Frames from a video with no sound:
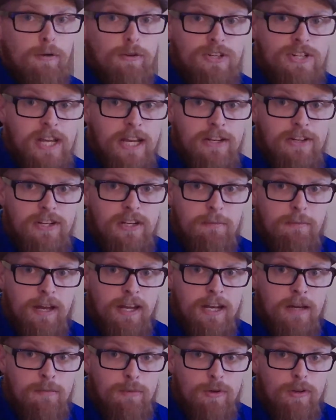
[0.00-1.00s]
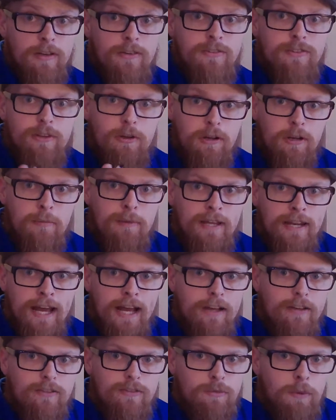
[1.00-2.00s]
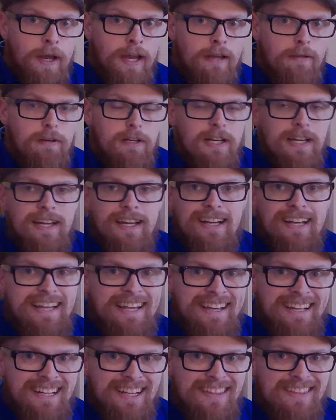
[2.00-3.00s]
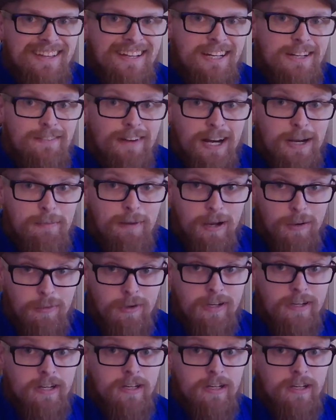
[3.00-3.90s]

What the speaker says: changing my number. It's still going to be an x, right? Anything divided by 1